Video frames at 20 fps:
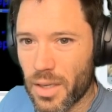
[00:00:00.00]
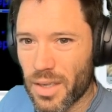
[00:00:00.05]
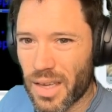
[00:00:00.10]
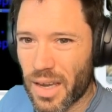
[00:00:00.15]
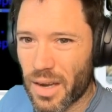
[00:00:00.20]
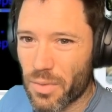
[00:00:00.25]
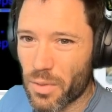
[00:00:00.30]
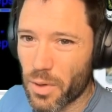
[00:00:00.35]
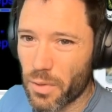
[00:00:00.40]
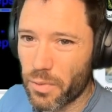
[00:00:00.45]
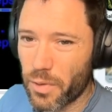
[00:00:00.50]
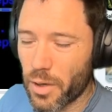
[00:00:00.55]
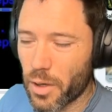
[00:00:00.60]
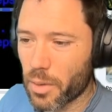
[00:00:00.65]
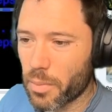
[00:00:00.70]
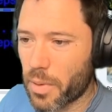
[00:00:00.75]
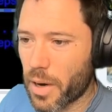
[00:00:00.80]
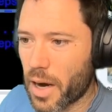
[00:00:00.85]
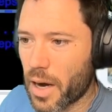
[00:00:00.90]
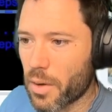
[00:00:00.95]
roughly
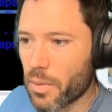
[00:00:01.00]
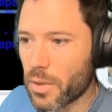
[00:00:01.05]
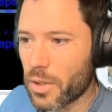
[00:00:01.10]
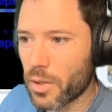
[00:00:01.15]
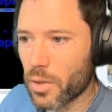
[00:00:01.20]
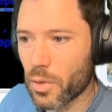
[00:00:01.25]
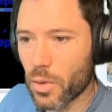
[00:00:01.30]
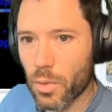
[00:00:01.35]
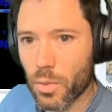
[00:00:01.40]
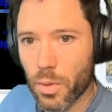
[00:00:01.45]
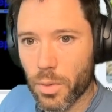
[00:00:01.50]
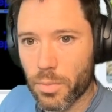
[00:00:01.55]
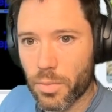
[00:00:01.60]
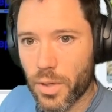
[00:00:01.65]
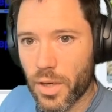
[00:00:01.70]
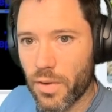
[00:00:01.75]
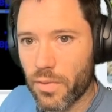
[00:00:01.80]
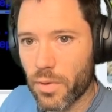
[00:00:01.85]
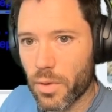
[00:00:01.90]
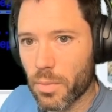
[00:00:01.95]
on par with the O1
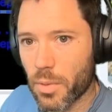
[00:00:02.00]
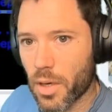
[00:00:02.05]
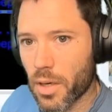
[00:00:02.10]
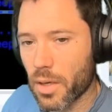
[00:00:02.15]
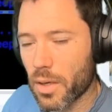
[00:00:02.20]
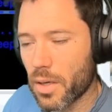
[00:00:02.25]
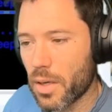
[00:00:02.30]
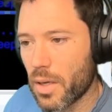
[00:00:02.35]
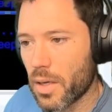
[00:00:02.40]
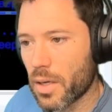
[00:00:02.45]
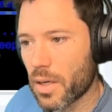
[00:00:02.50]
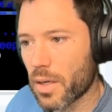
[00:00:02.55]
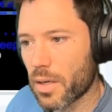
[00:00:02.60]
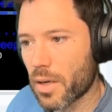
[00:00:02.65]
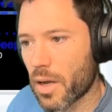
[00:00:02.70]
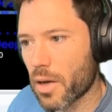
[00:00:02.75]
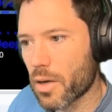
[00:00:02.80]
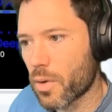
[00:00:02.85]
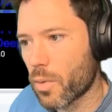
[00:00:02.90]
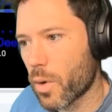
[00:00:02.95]
preview model and
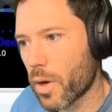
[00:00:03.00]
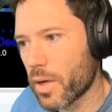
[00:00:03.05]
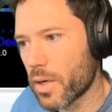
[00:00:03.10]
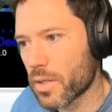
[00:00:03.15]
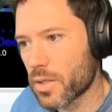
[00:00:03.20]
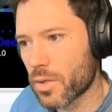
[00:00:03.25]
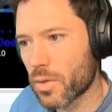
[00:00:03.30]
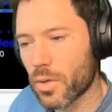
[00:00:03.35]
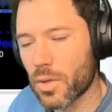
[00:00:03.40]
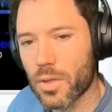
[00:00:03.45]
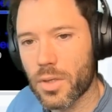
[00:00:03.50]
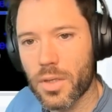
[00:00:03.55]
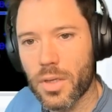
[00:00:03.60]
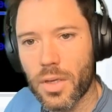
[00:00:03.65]
not quite as good